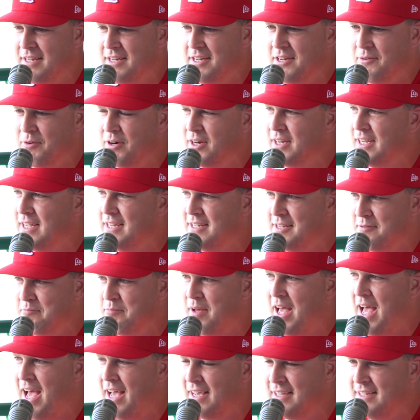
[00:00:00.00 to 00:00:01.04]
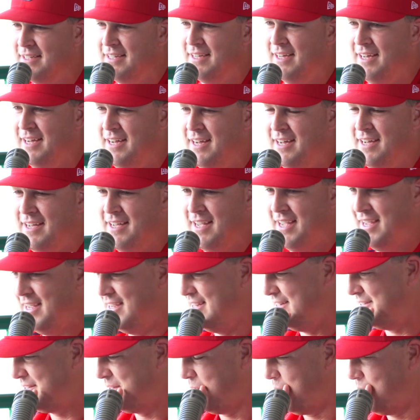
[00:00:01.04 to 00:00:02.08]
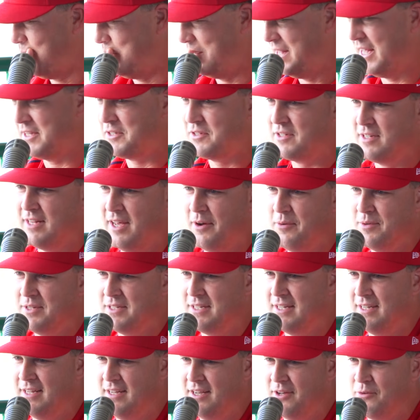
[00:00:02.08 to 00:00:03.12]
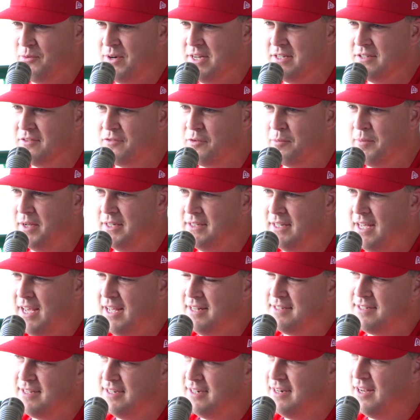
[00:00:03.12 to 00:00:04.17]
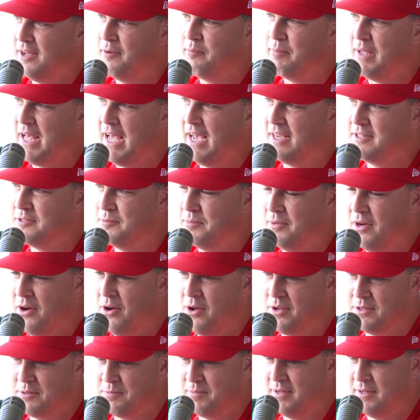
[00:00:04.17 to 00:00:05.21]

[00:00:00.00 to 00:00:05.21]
you weren't getting it back. Yeah. And so that was the reason for my dad sending out bags of balls.